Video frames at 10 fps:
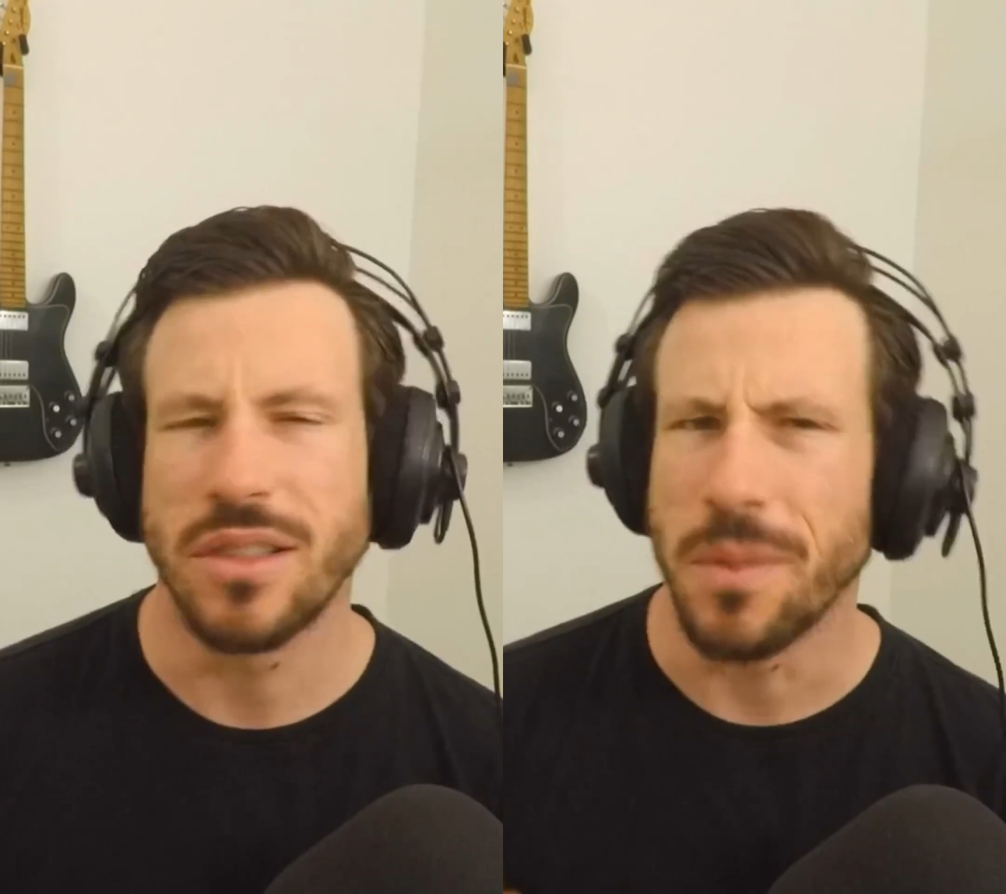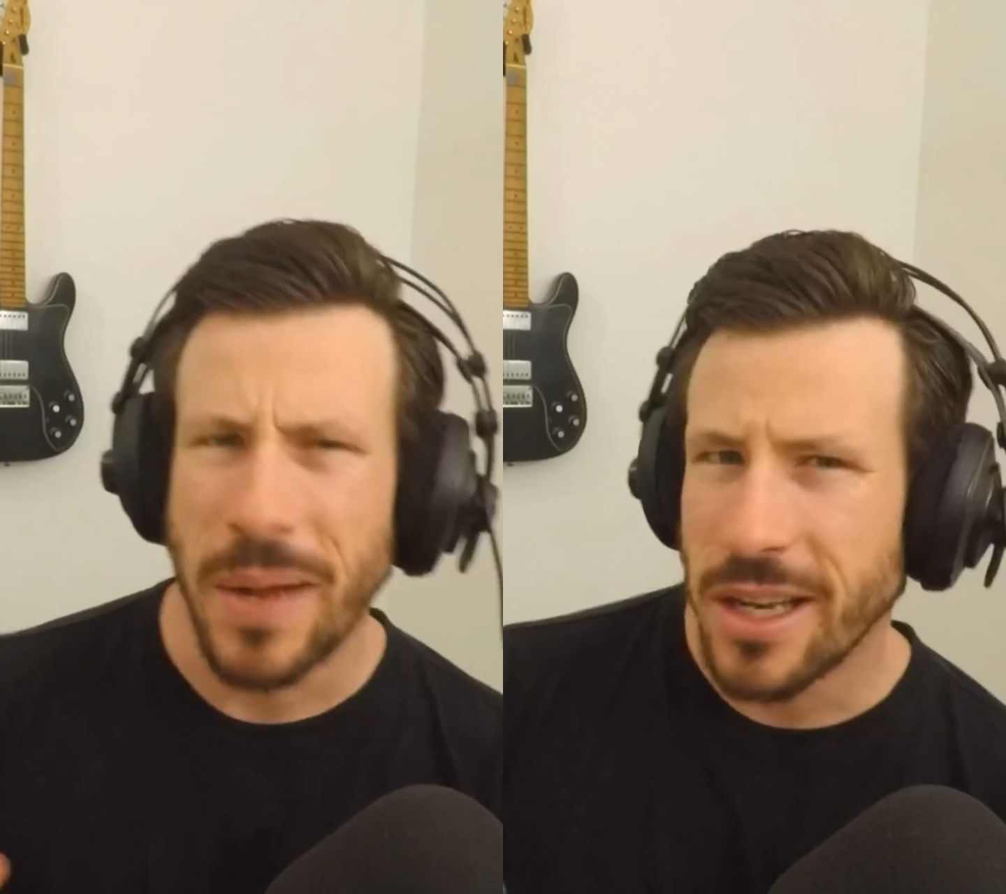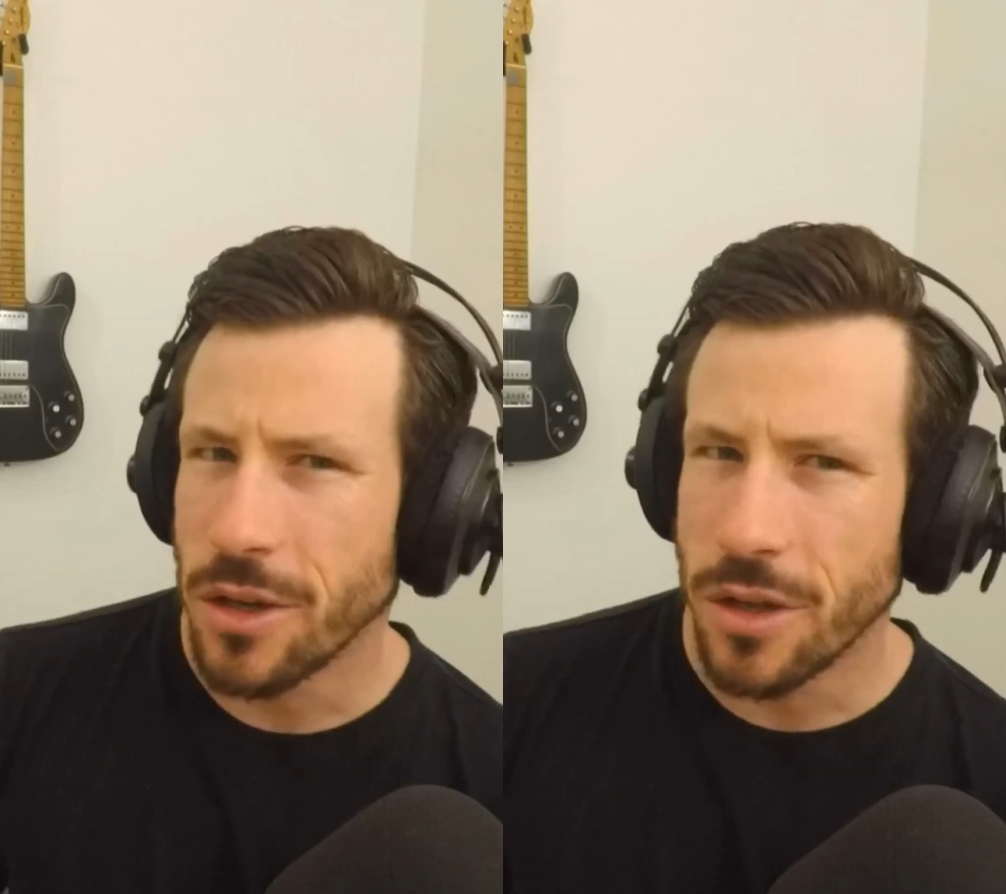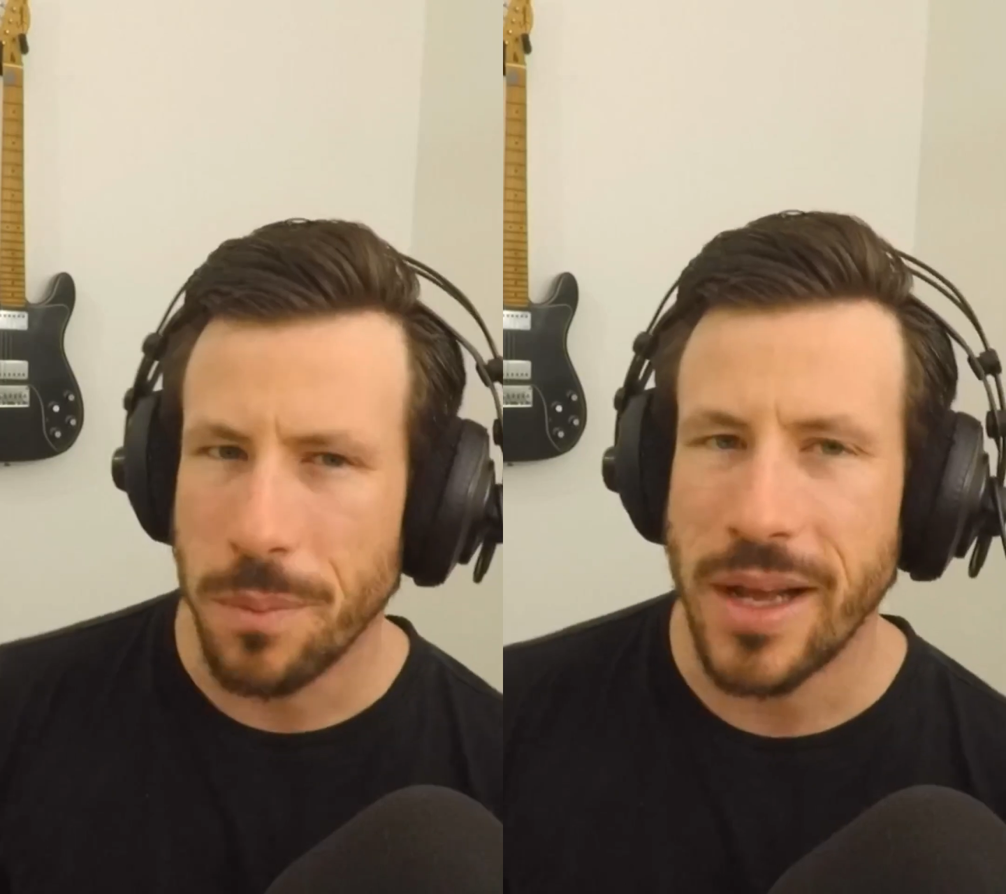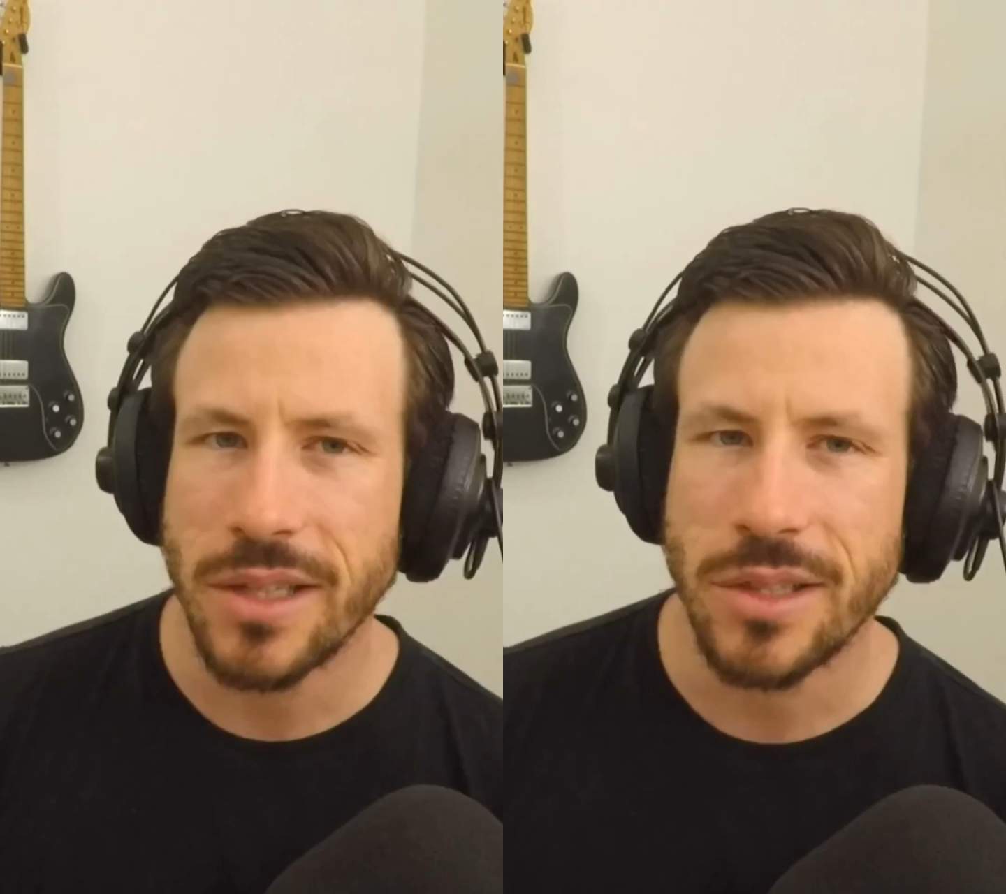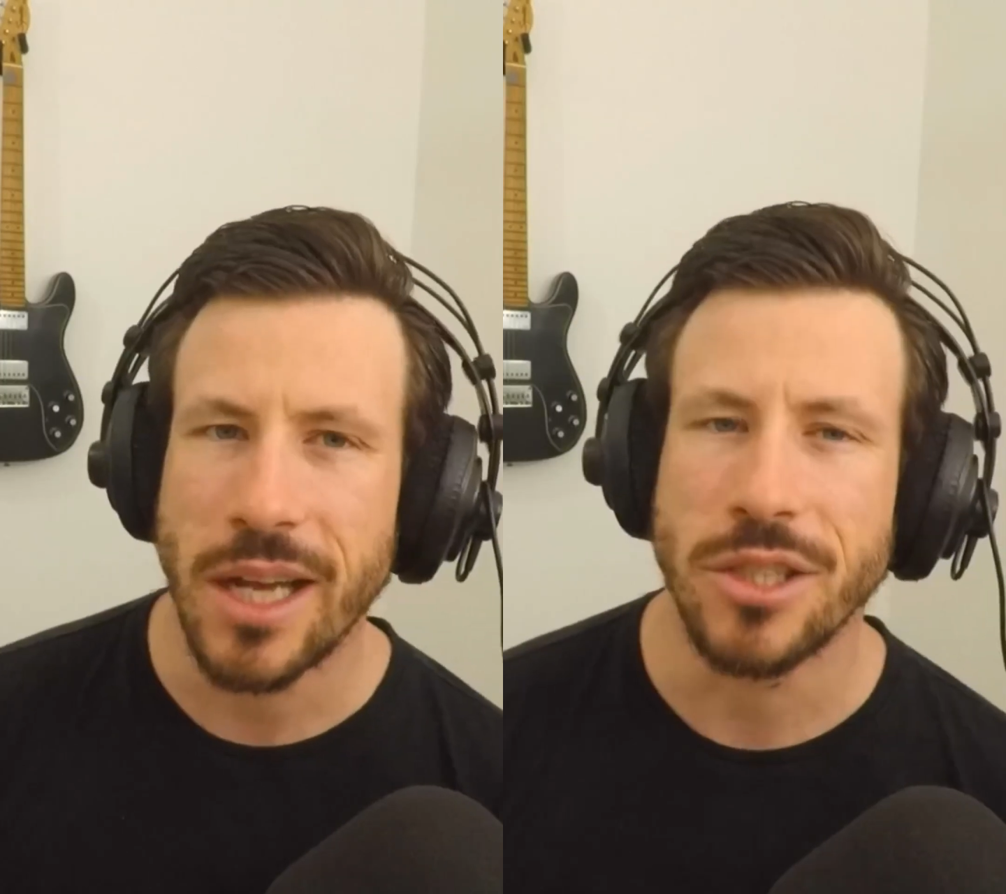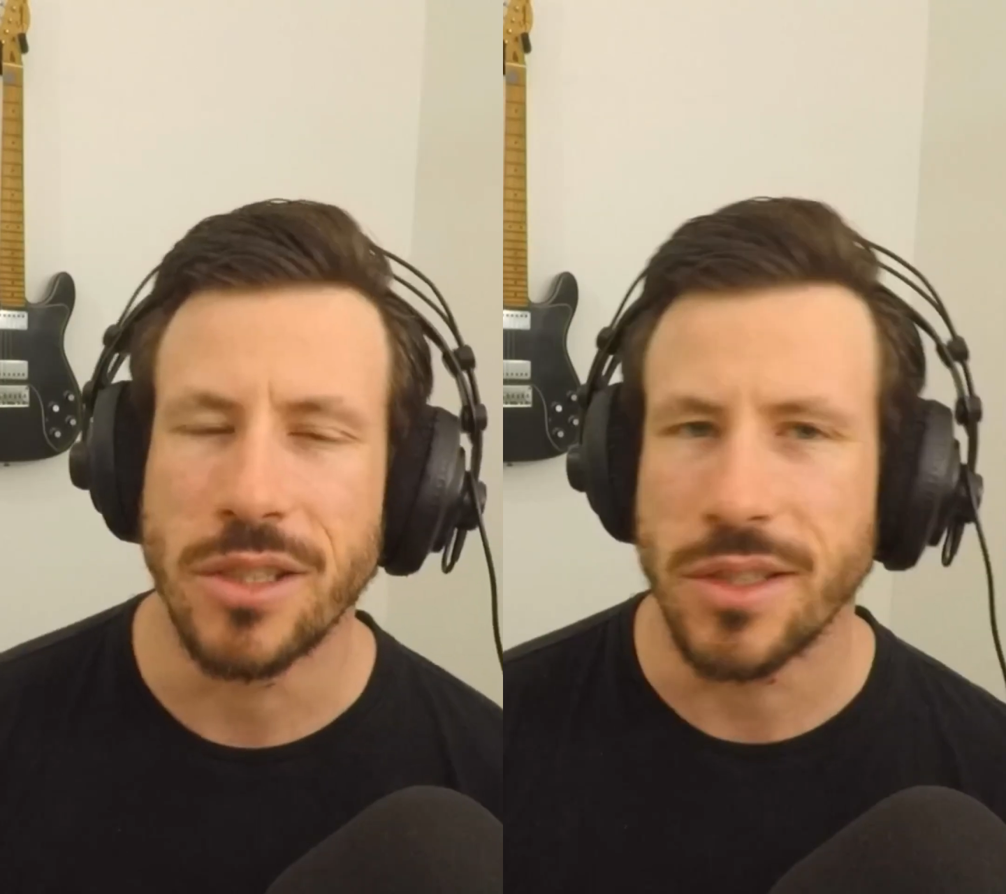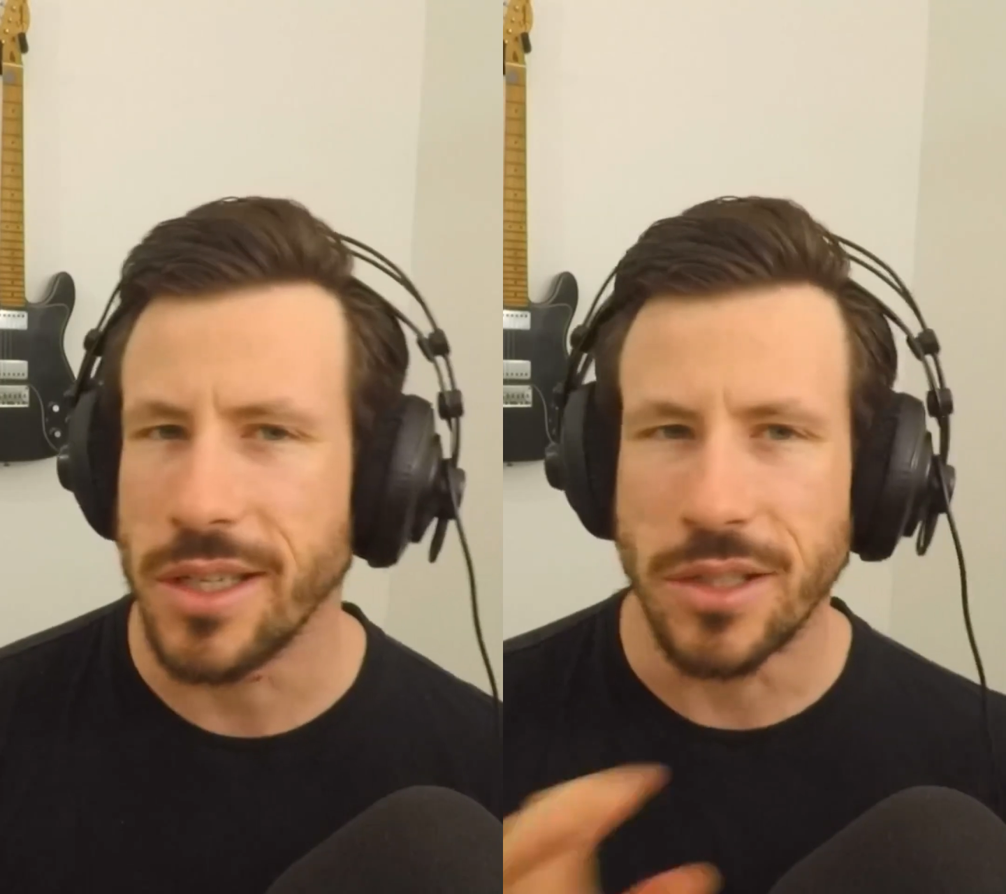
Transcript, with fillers: depending on the player's actions.